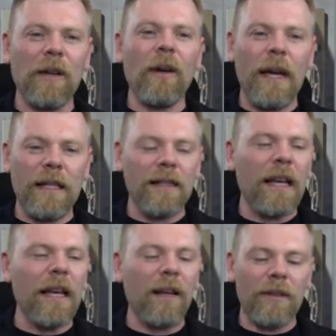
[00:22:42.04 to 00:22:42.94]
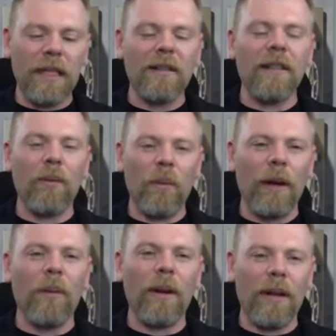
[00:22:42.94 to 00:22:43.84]
I set out to get done what
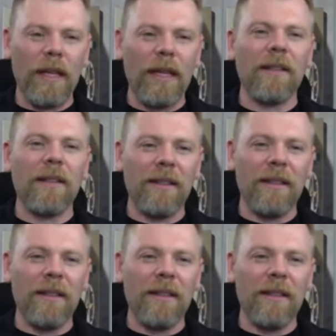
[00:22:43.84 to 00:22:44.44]
I wanted to get done.